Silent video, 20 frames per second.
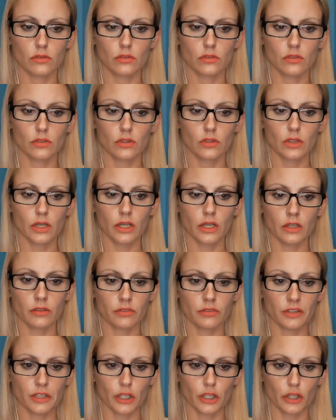Hey,
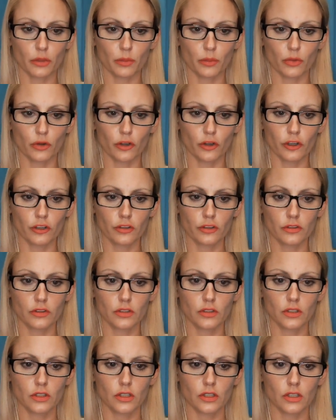Video Boer.
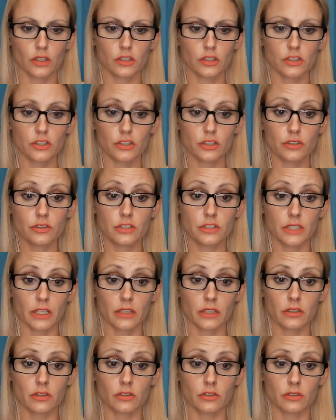Two death
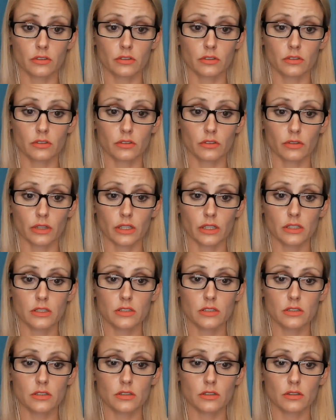
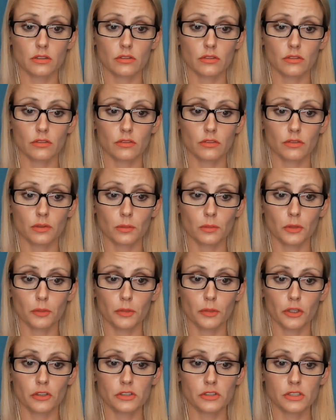threats from a
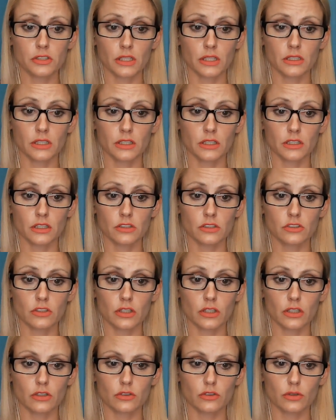post I did yesterday
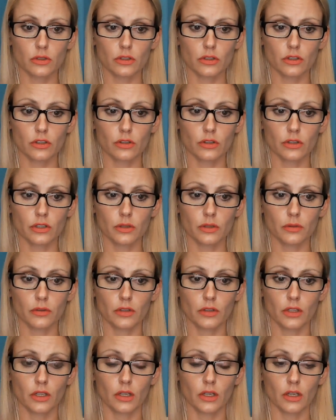on Twitter. Going
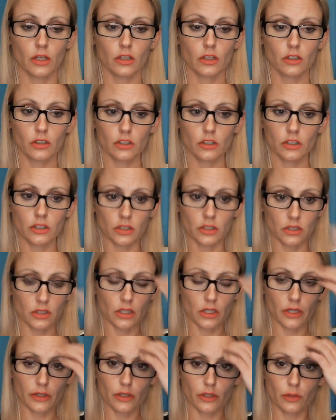to Good. I
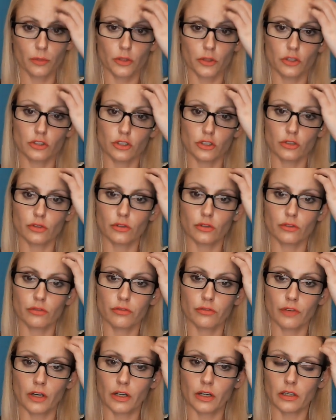hope you do
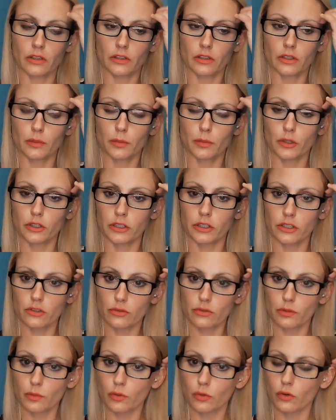file a police
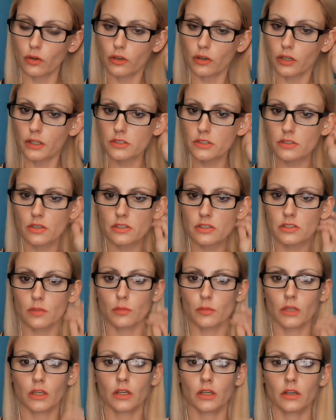report. I saw
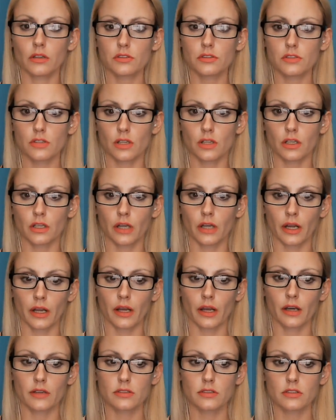something else that I
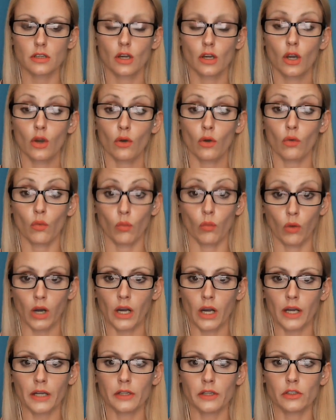asked
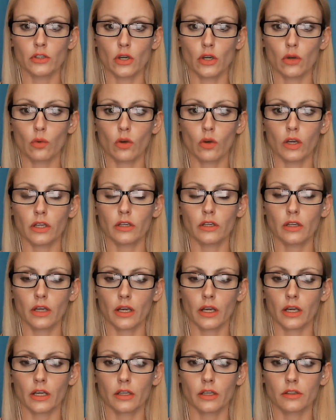why no one
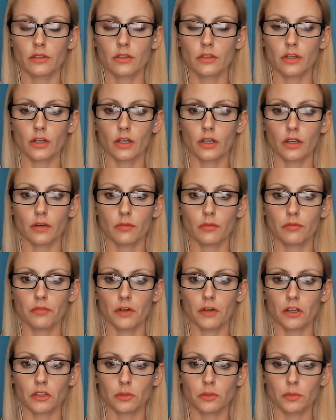had um,
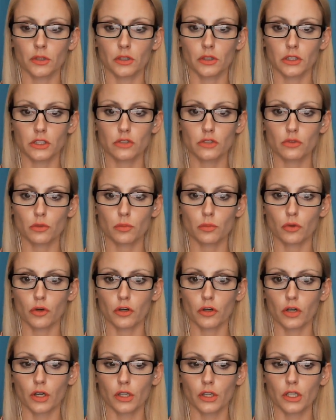filed a police report
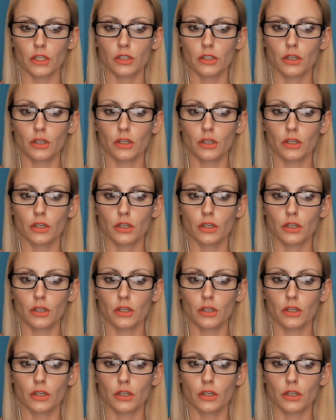on it.